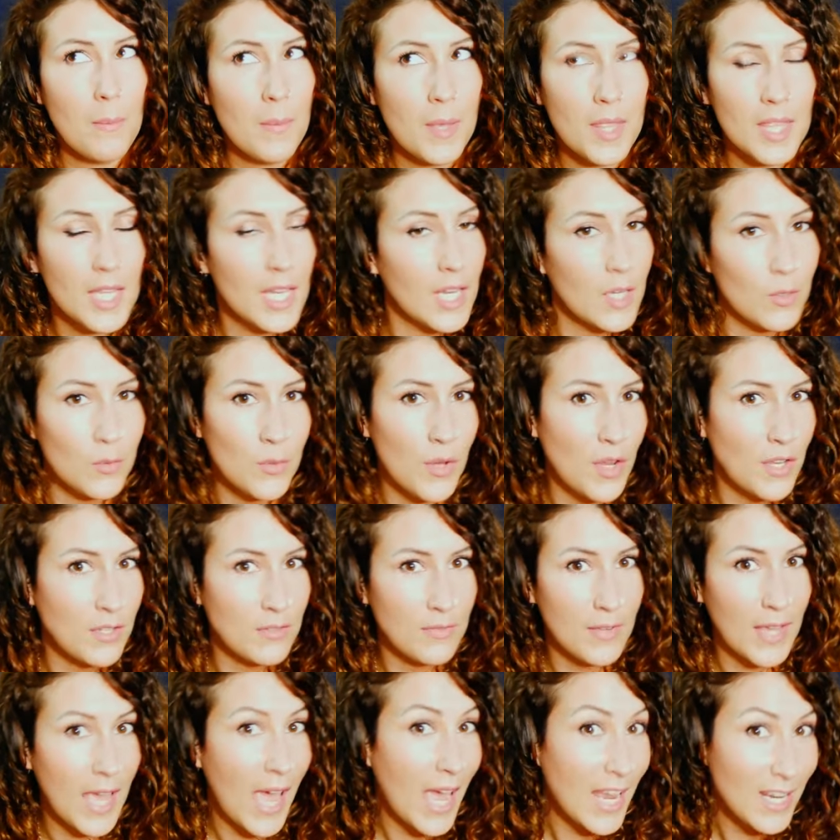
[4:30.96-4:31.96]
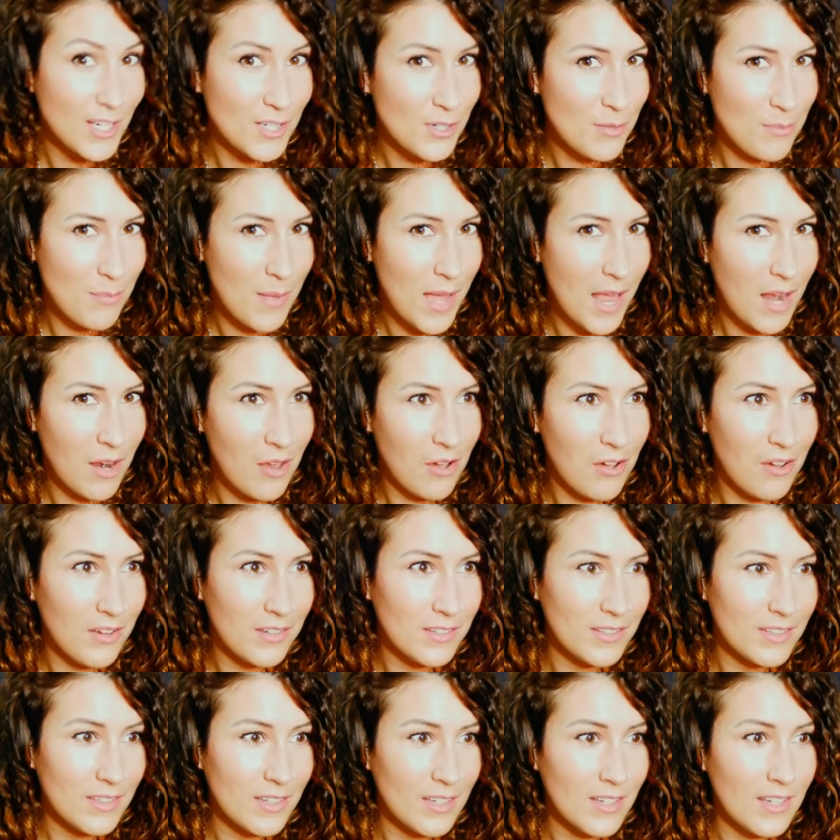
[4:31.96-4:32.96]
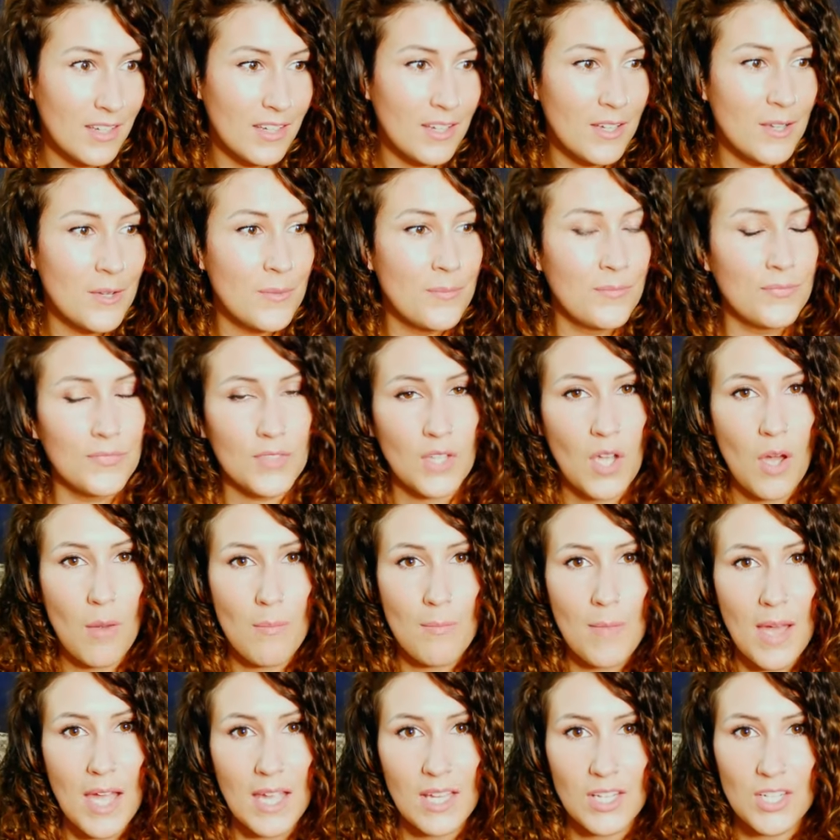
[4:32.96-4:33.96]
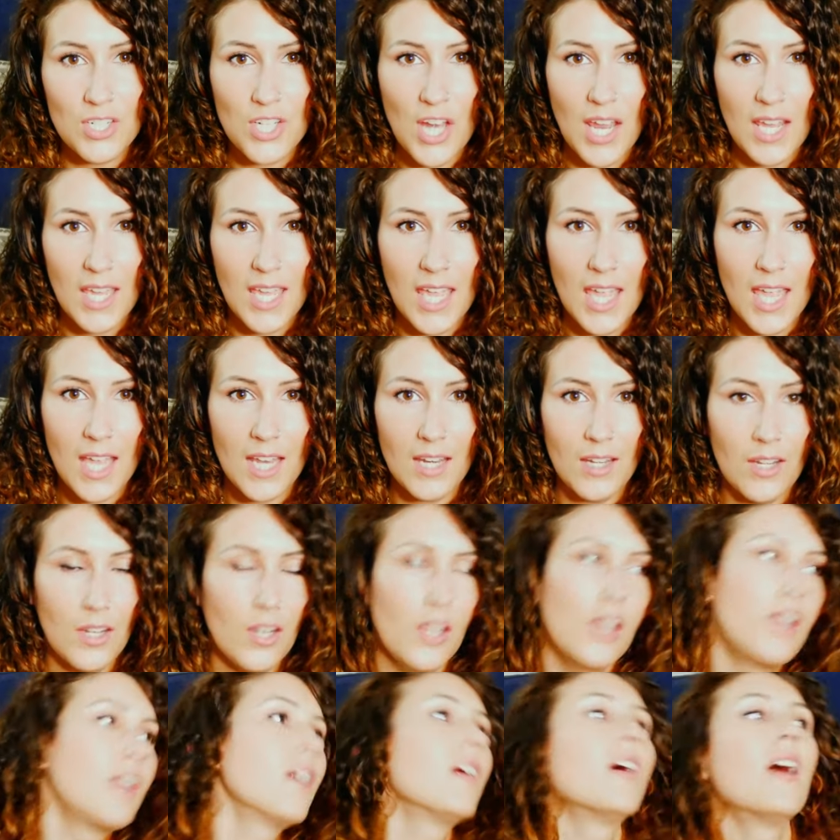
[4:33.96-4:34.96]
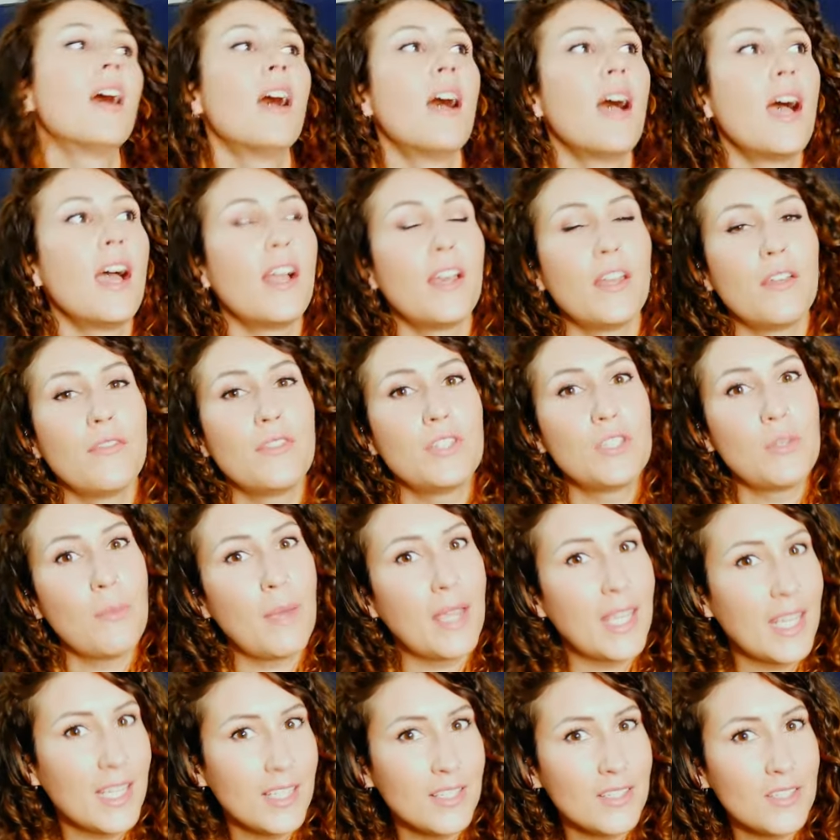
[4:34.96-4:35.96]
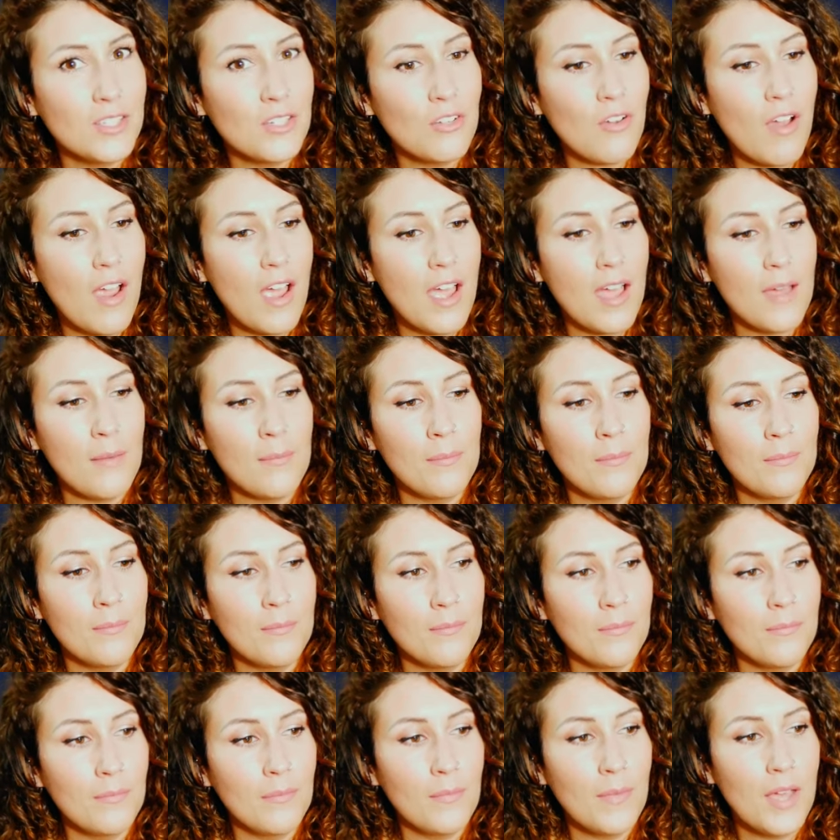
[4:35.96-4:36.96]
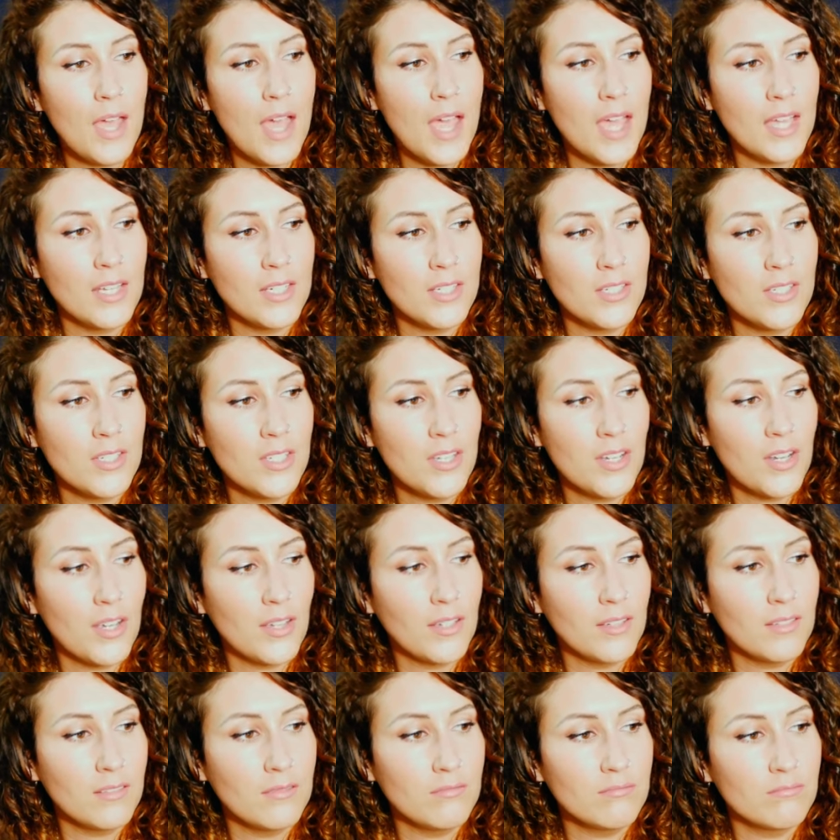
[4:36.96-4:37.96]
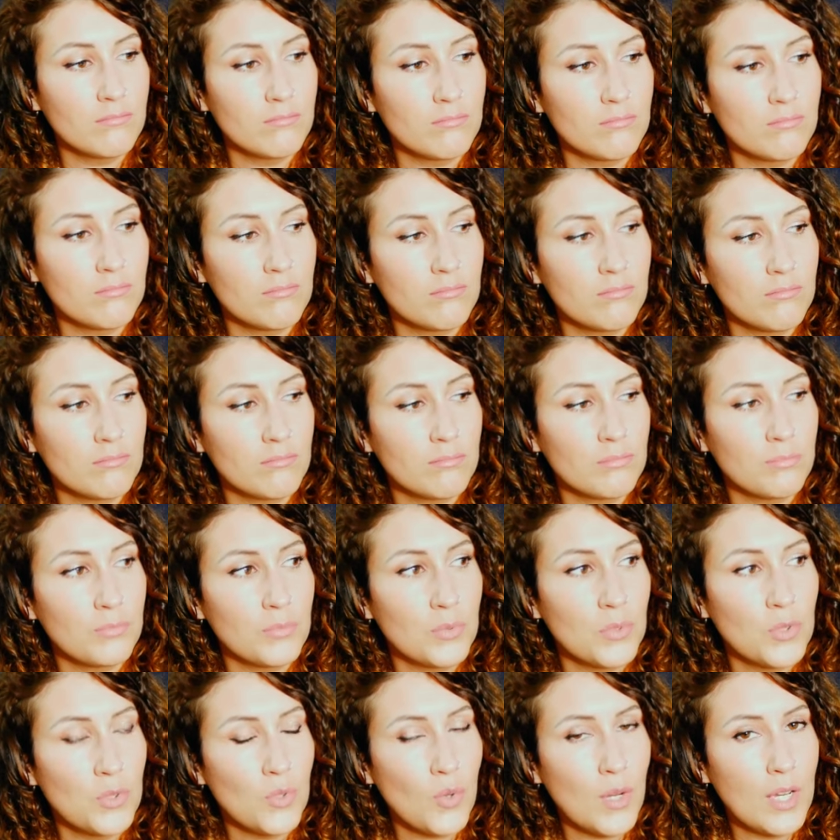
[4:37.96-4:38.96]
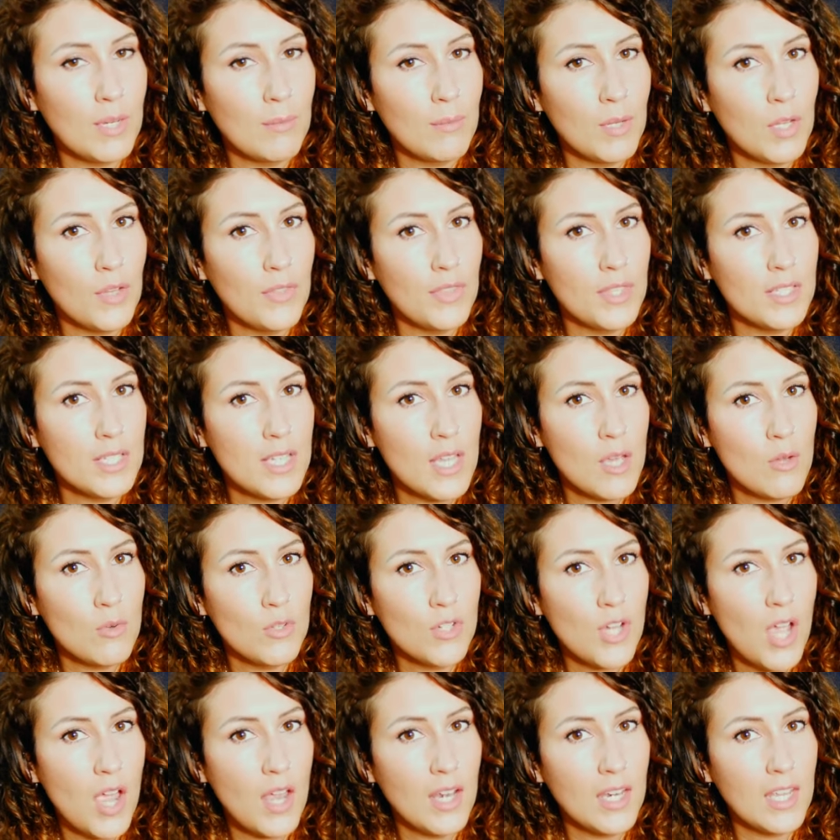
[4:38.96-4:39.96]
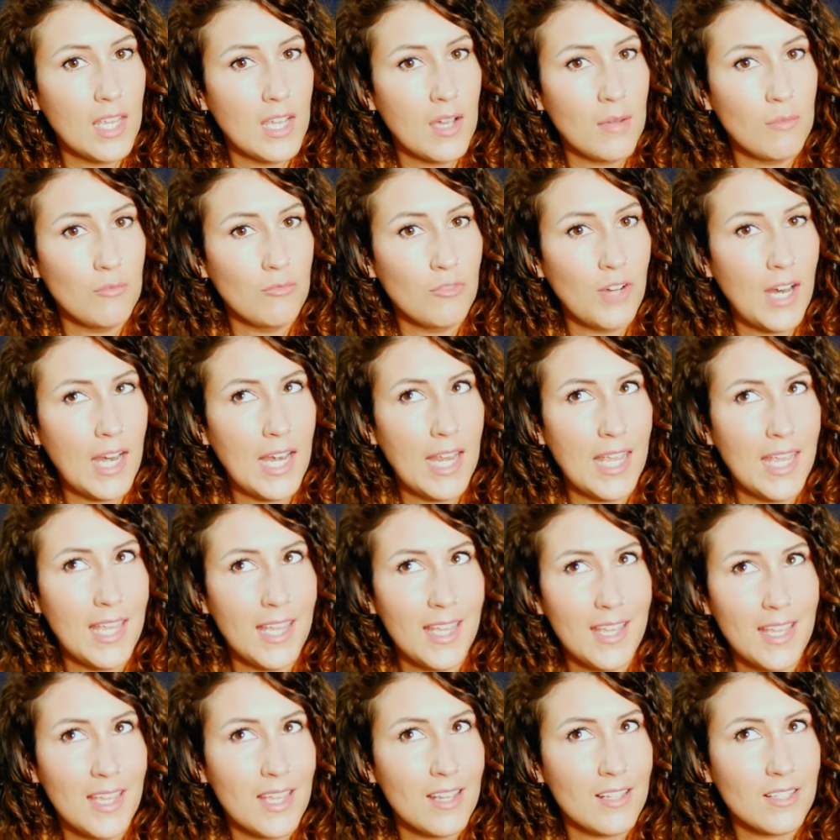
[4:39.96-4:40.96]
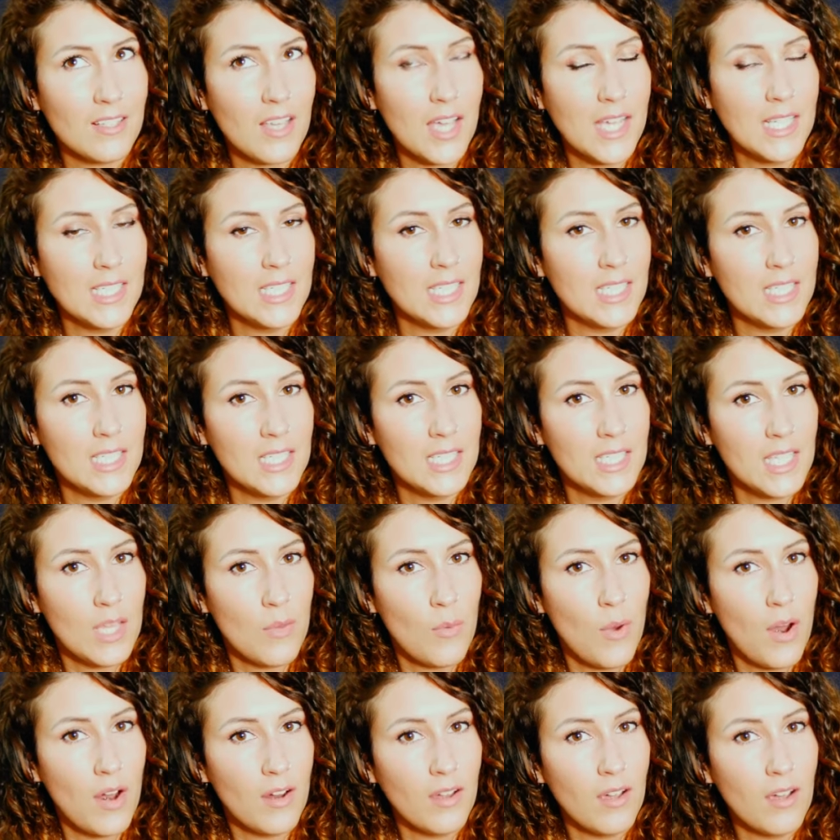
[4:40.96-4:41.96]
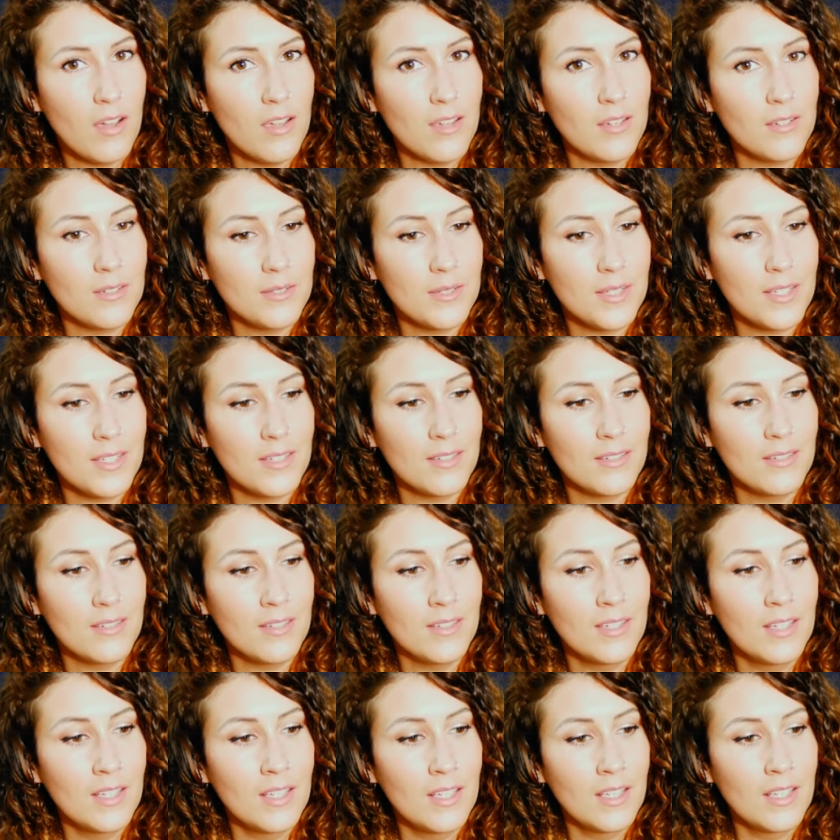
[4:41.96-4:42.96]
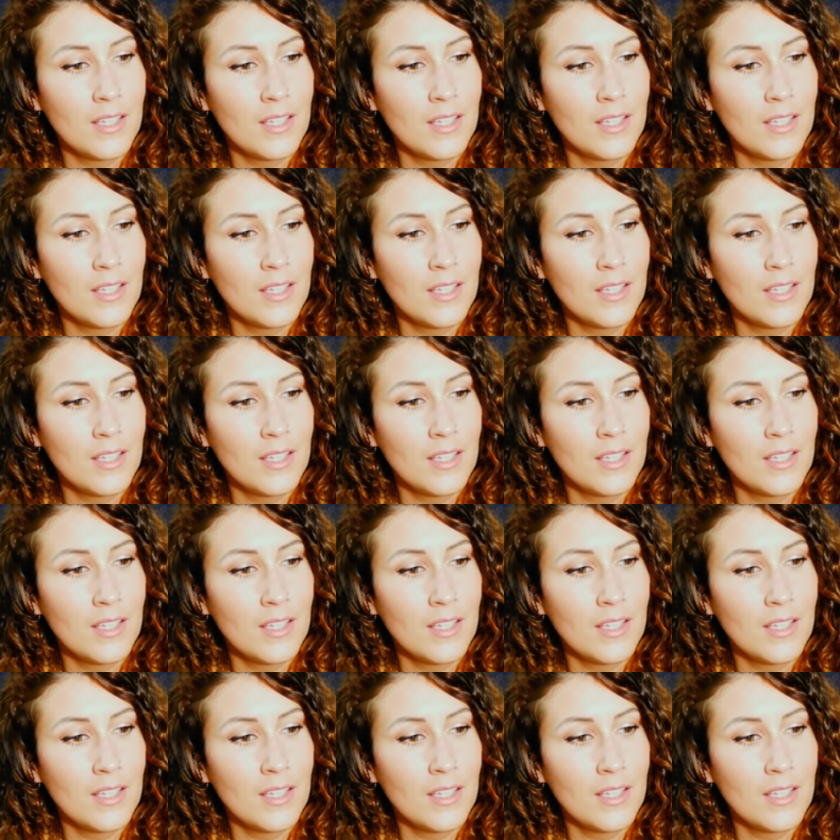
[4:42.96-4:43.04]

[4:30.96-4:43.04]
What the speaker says: put the little notification bell on, come back and check in, head over to my Instagram and, you know, join me on this little journey. I'm really excited to see where it goes and